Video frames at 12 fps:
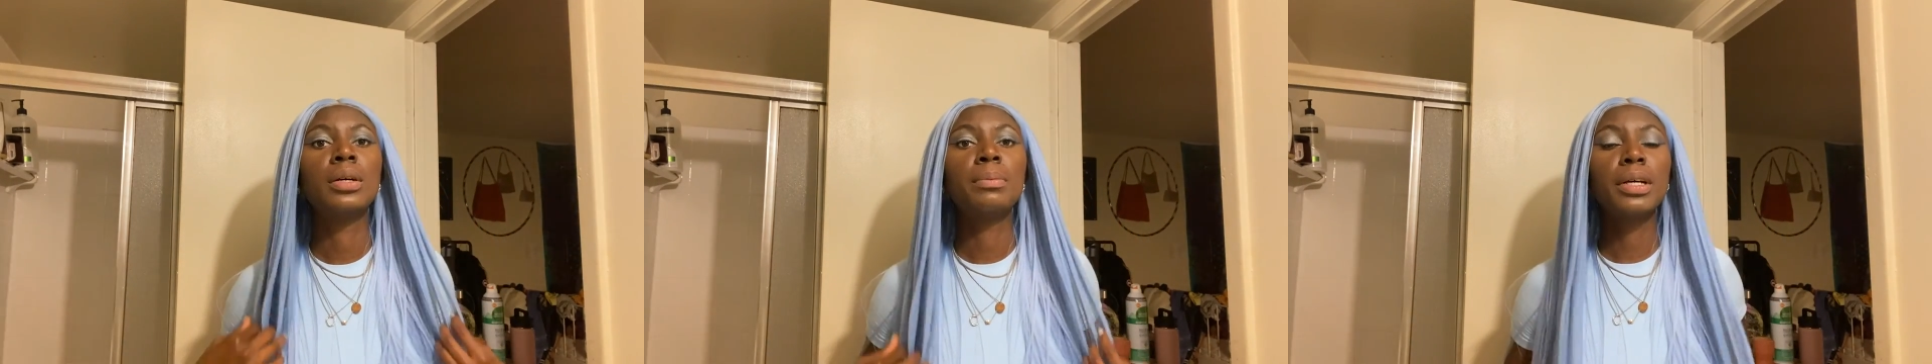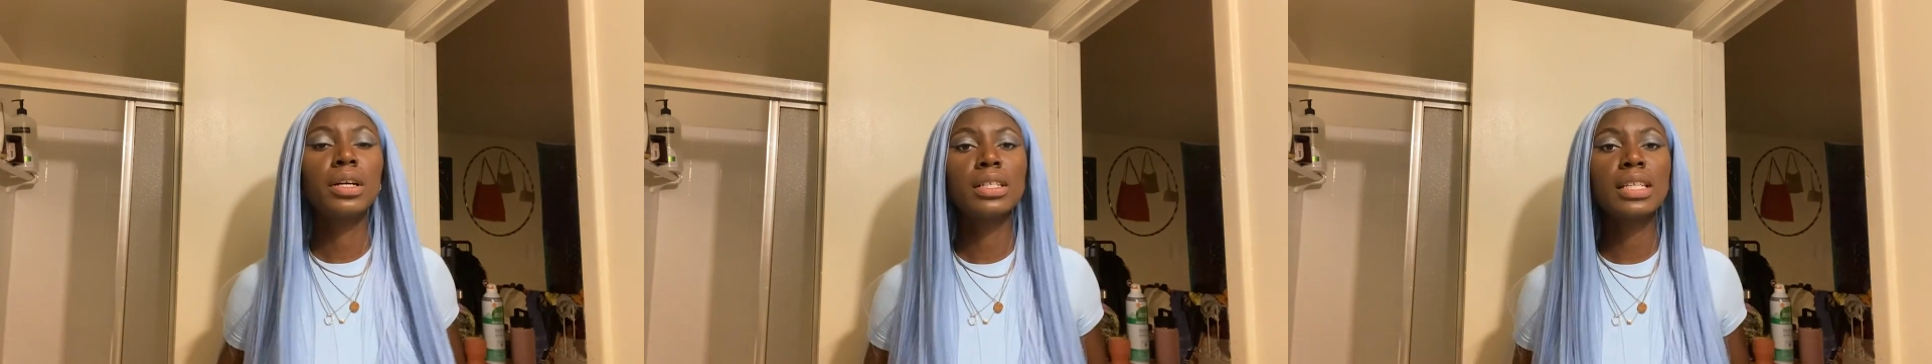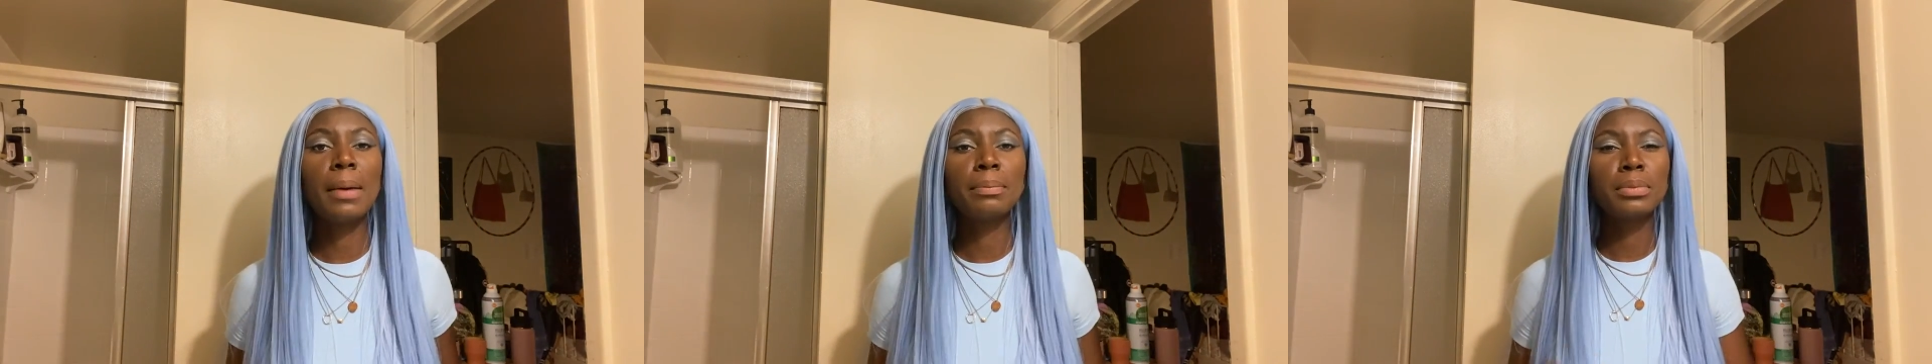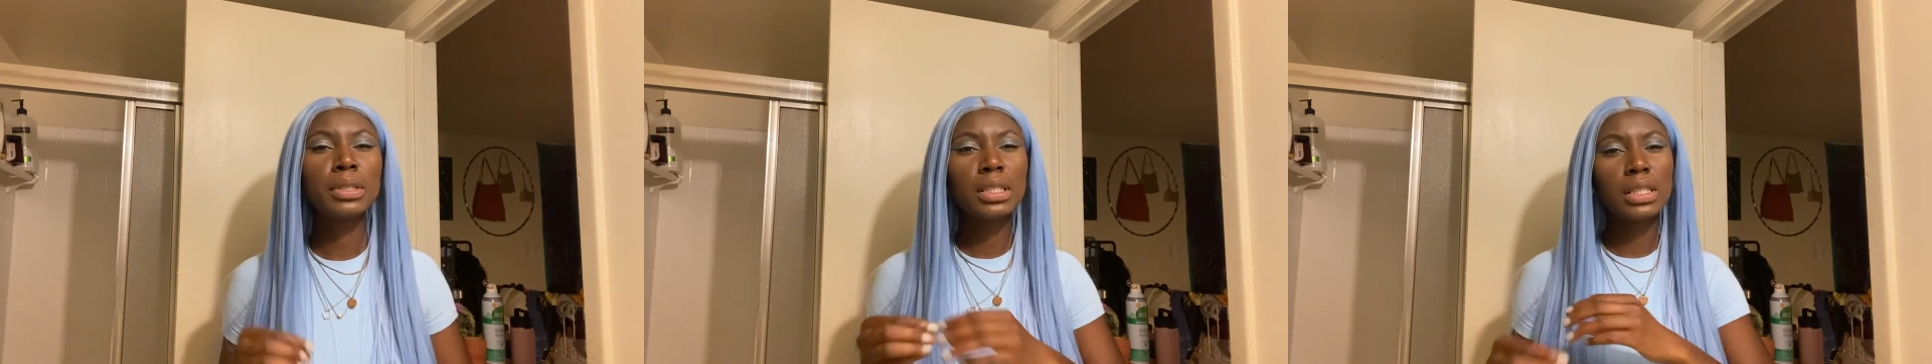because
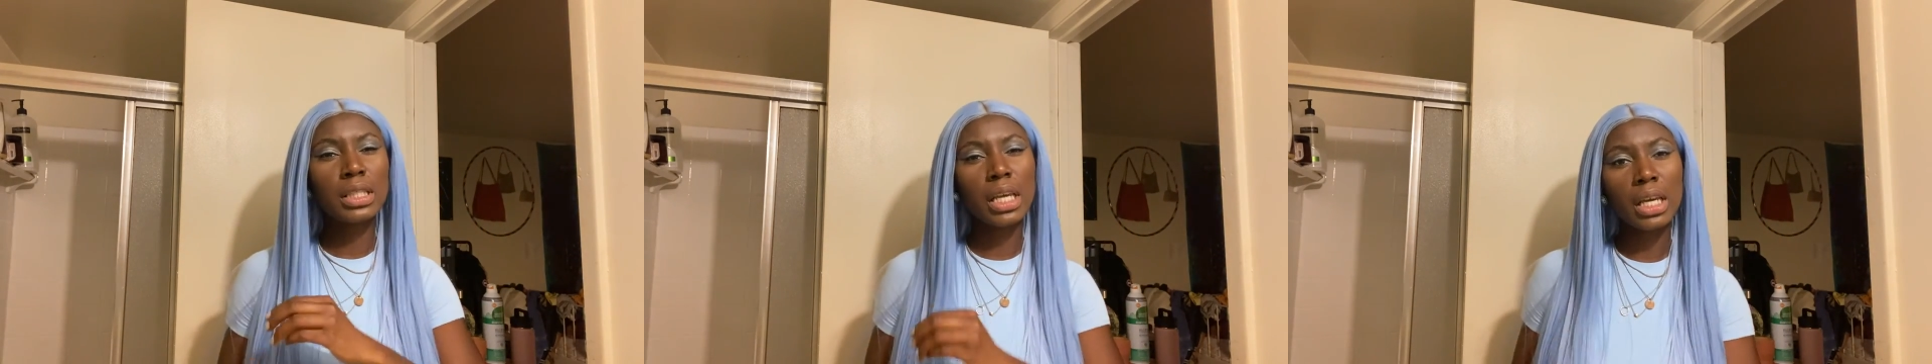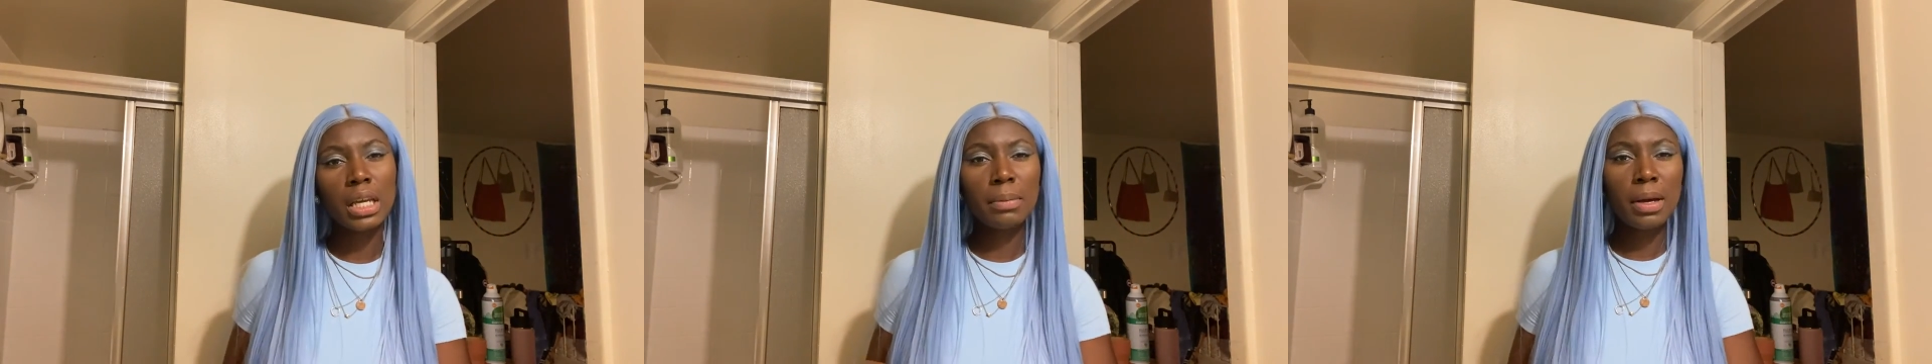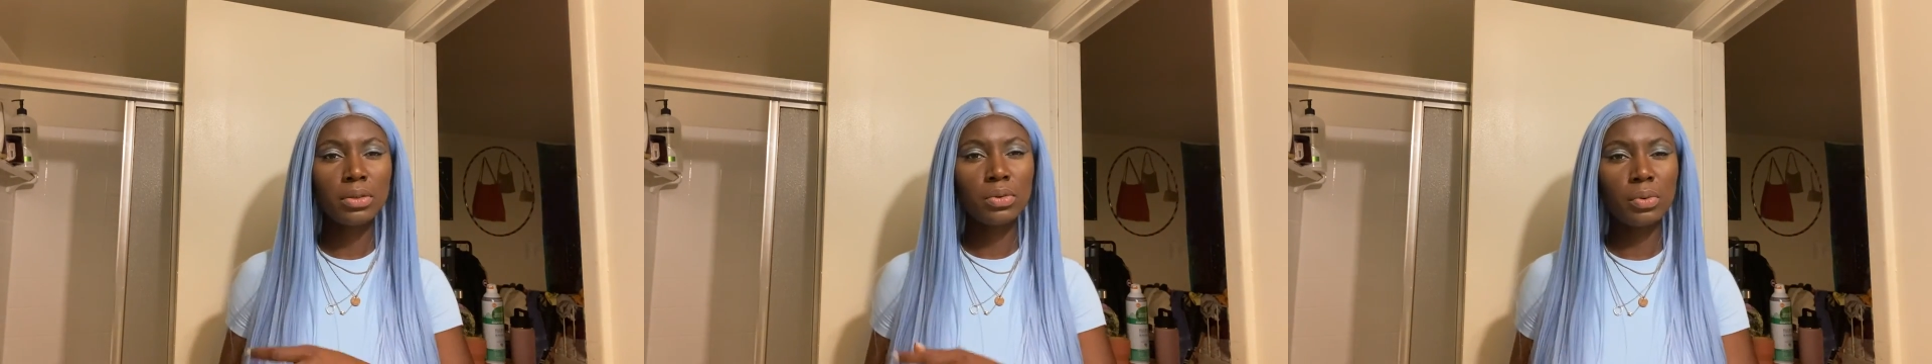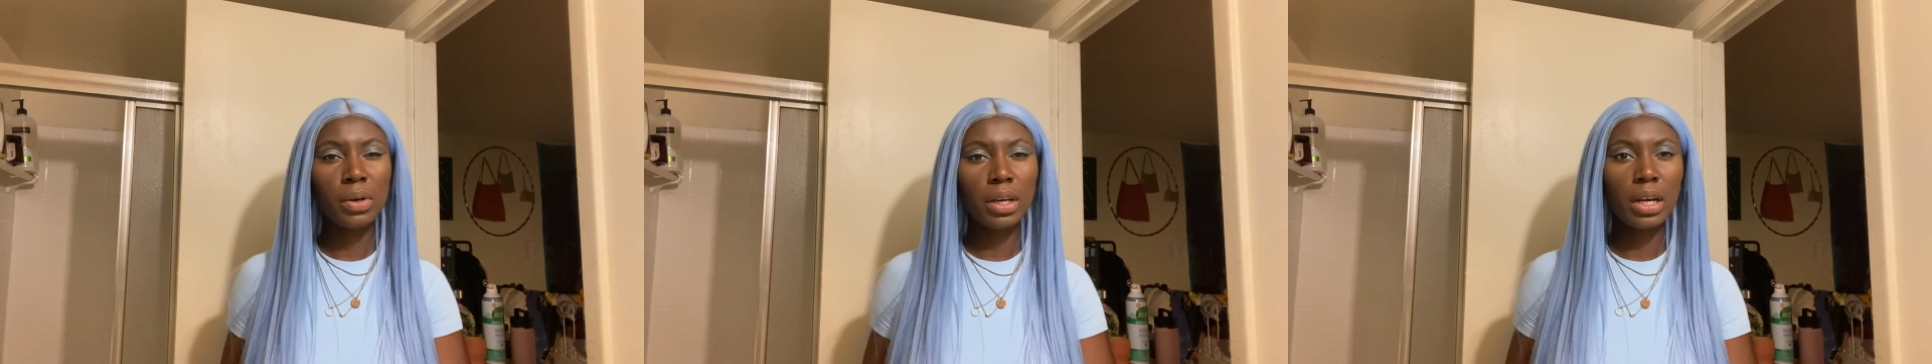I'm thinking about
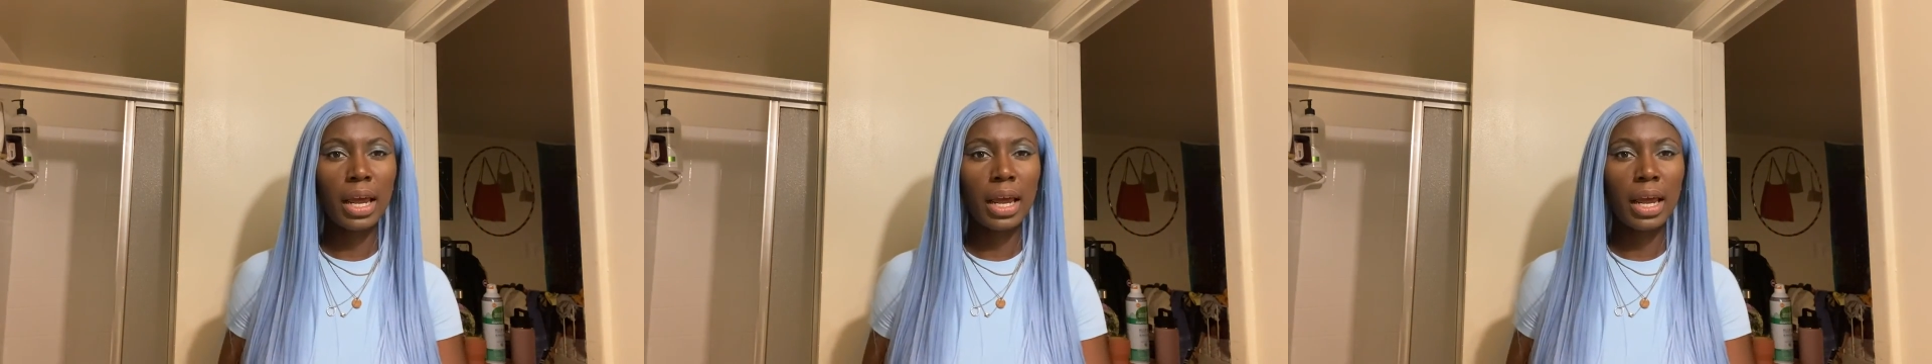doing